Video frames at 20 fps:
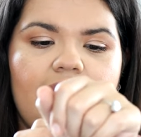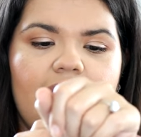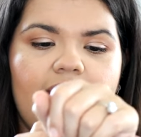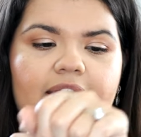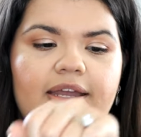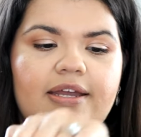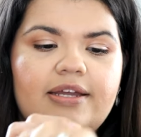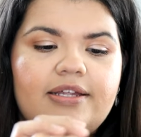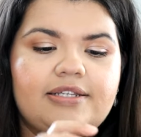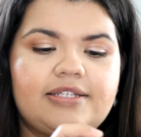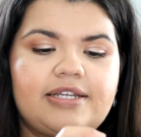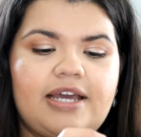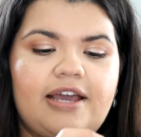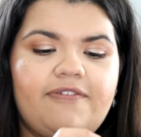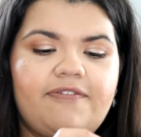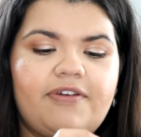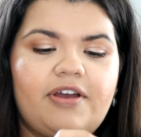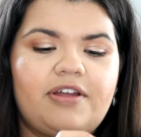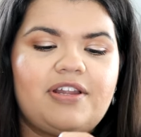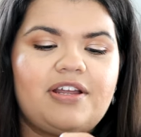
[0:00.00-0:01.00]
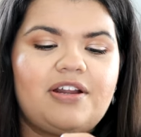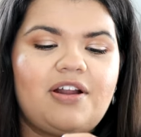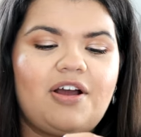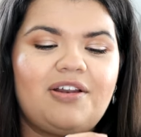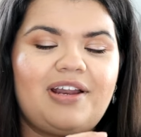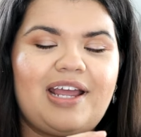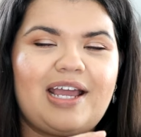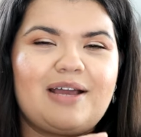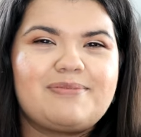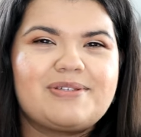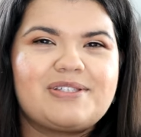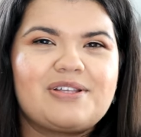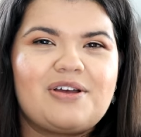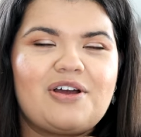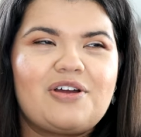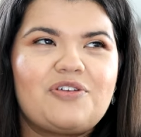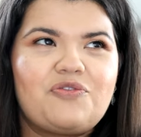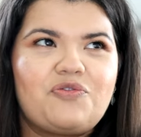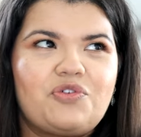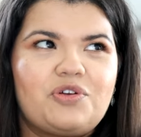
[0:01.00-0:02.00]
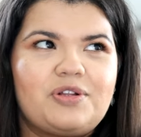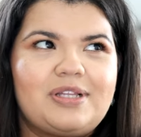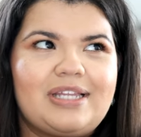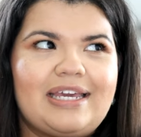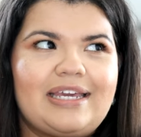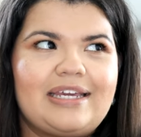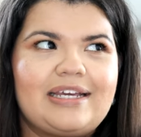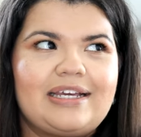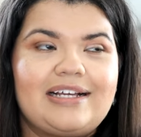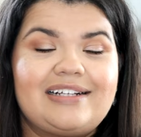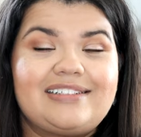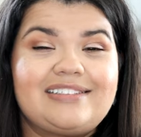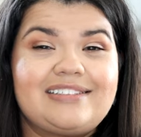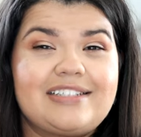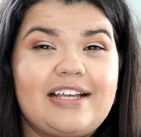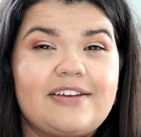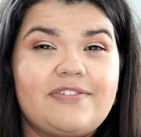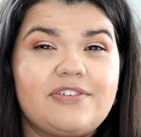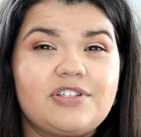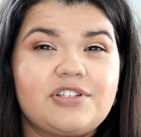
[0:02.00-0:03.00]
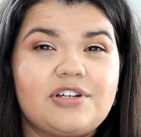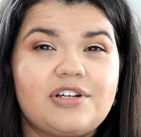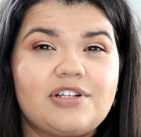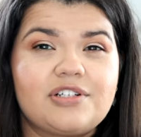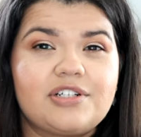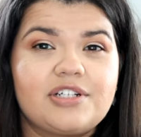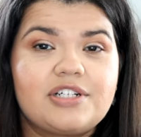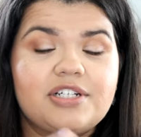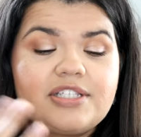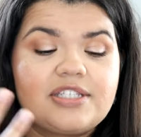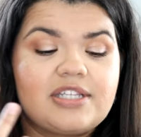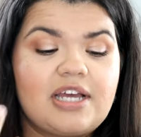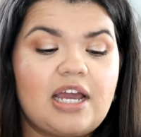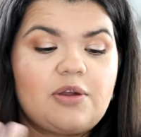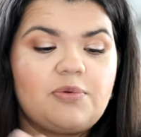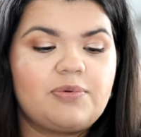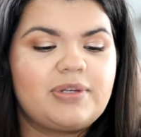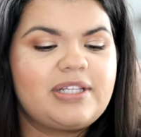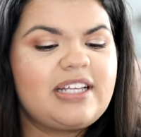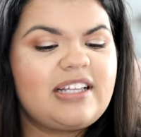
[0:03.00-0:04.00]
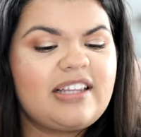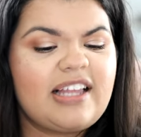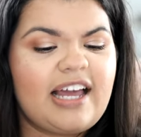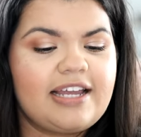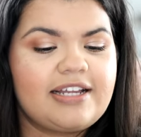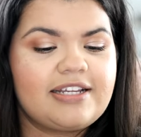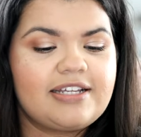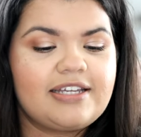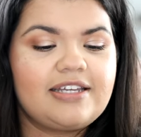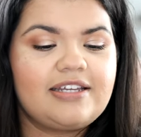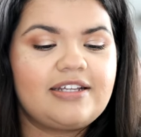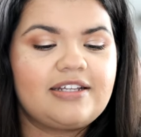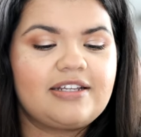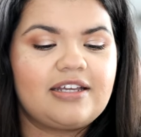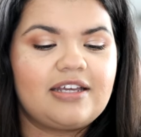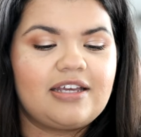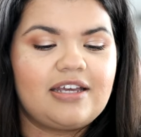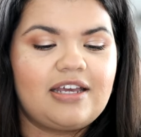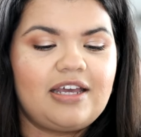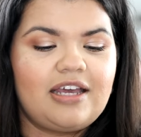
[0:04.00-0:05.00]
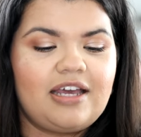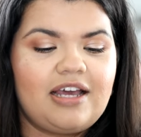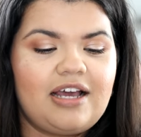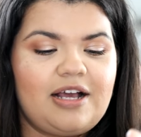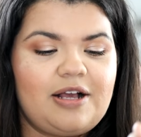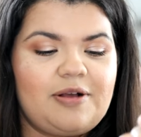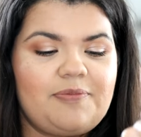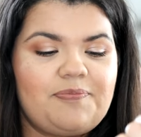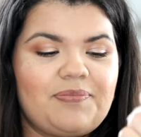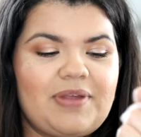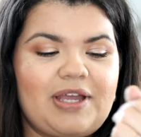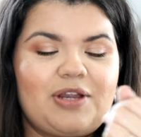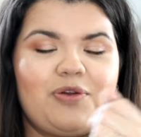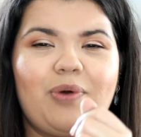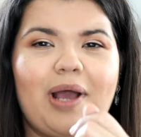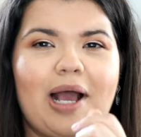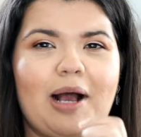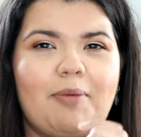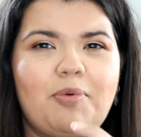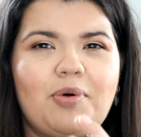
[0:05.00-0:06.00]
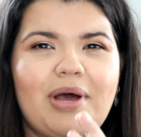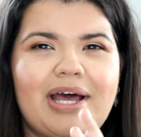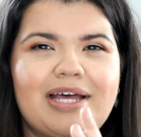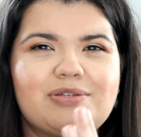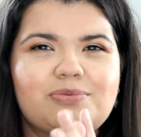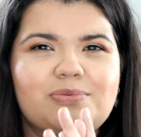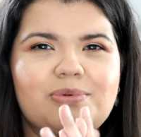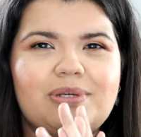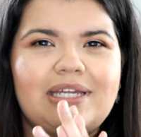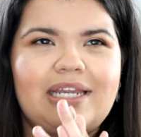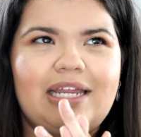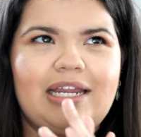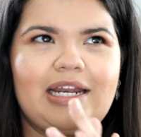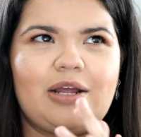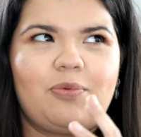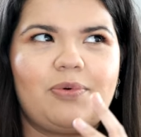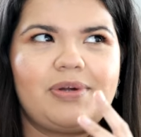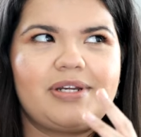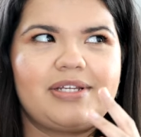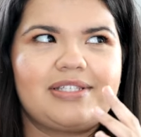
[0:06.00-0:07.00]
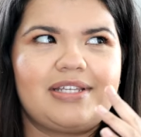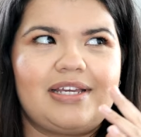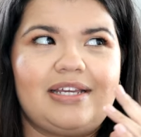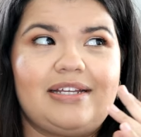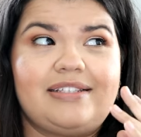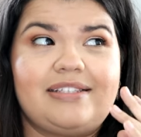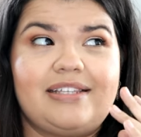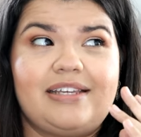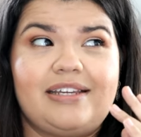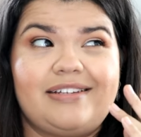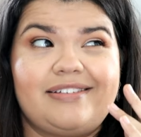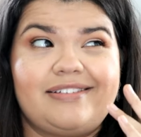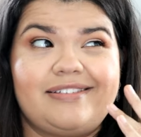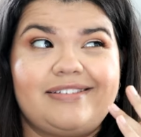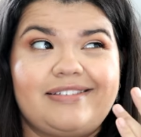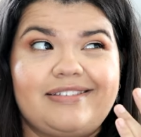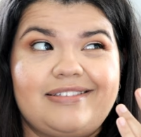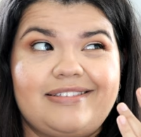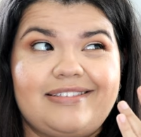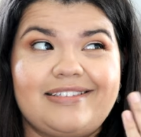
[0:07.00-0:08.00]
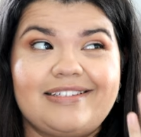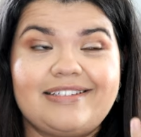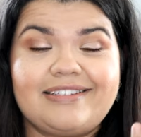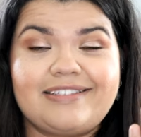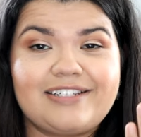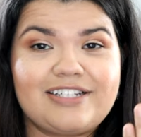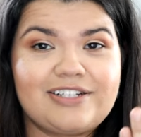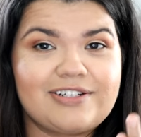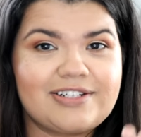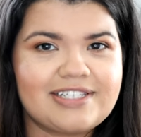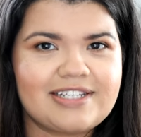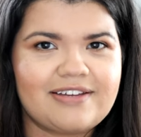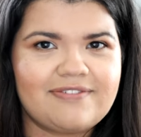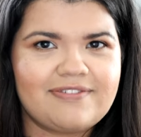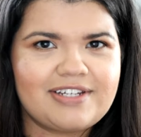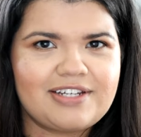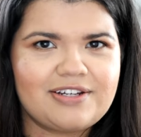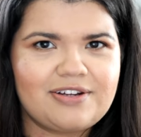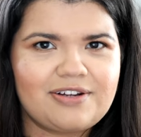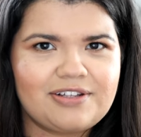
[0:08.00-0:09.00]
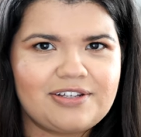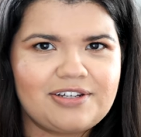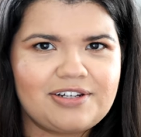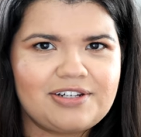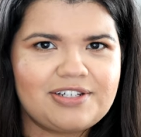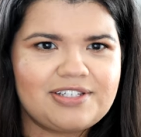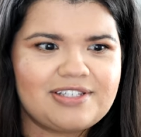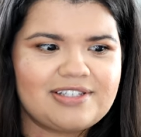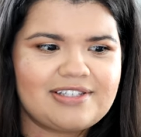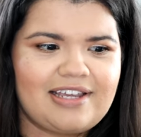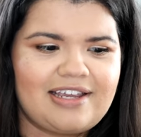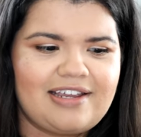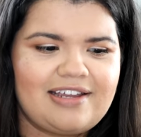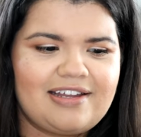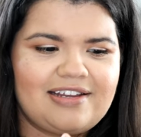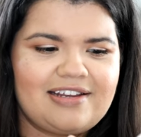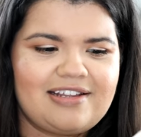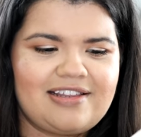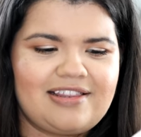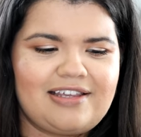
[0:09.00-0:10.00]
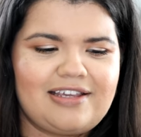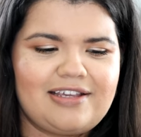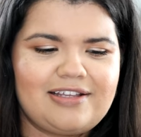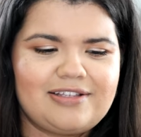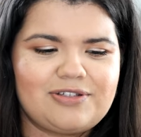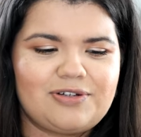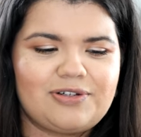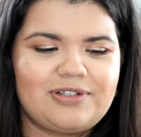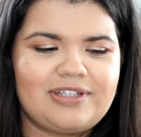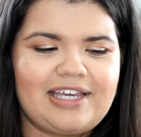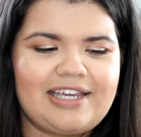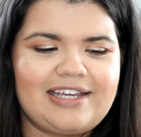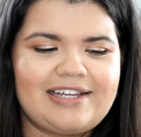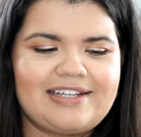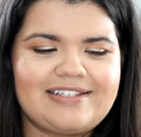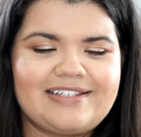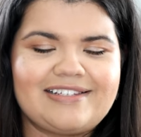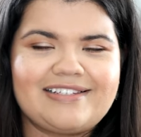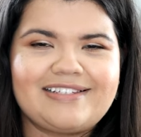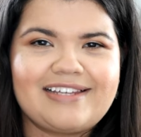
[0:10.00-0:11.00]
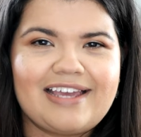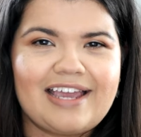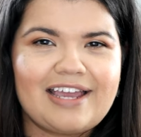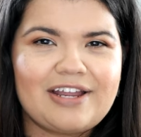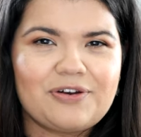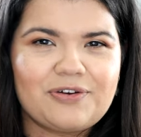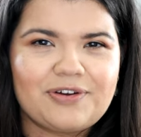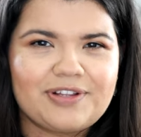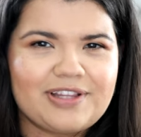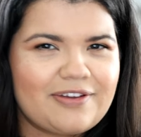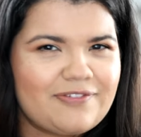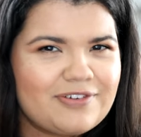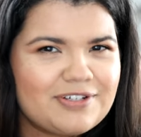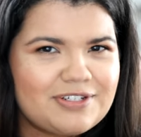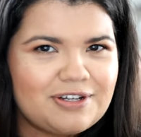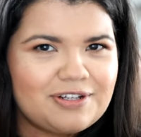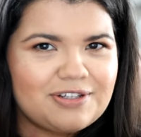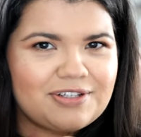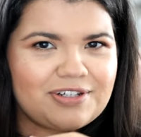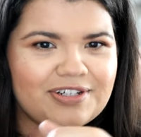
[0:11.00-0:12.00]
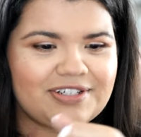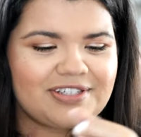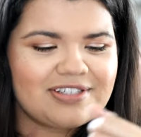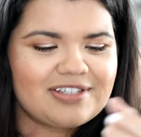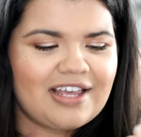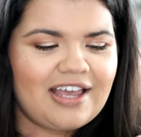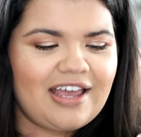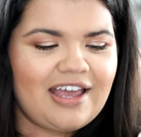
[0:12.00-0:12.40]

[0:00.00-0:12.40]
and I found it on Amazon for like $11. I really like it. Um, I know Apple has one and I want to say it's like 60 or $70 and these are like 10 or $11.